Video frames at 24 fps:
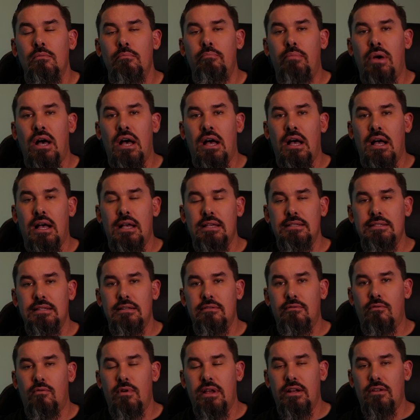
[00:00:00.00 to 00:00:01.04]

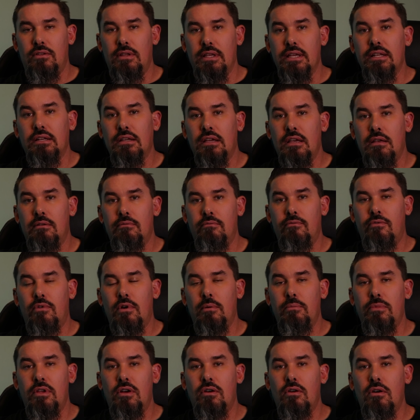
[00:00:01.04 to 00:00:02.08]
positive rental income
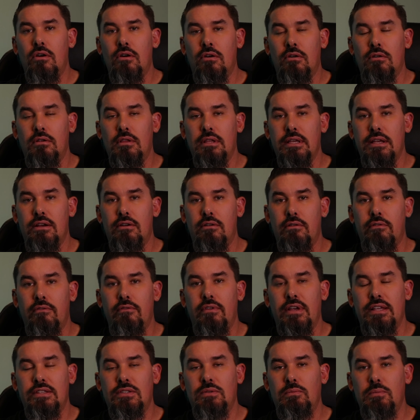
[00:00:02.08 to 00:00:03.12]
from their earlier
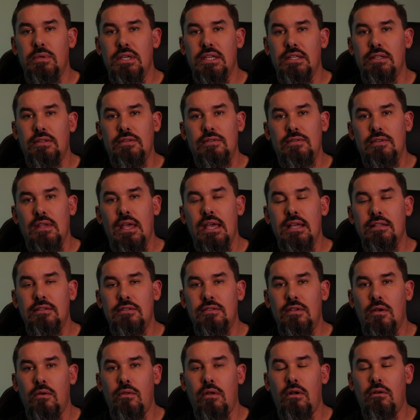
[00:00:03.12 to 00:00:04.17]
investments, and
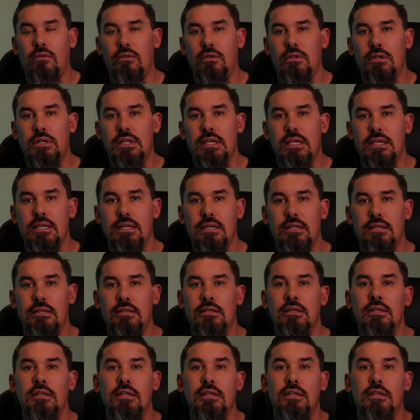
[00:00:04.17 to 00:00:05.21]
so they're
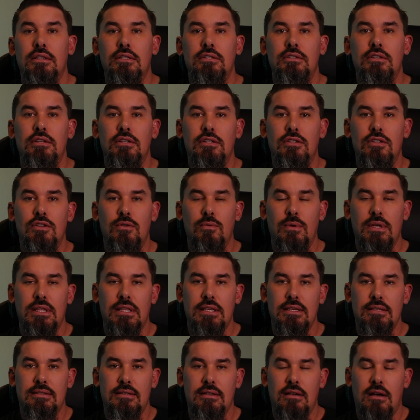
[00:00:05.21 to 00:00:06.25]
looking to doing
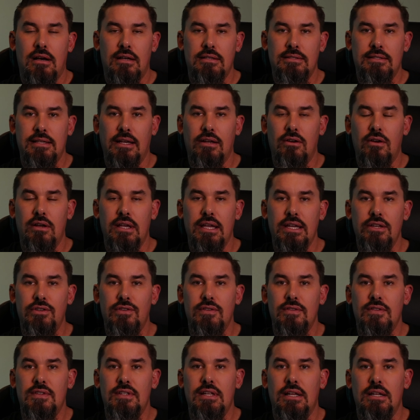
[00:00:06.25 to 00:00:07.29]
these cost
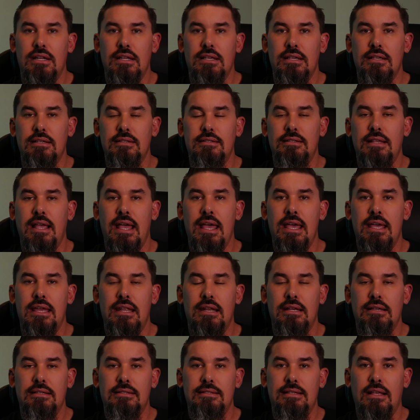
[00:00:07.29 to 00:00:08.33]
segregation studies
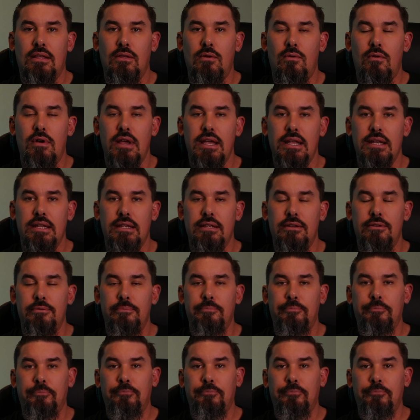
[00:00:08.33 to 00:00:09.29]
and accelerated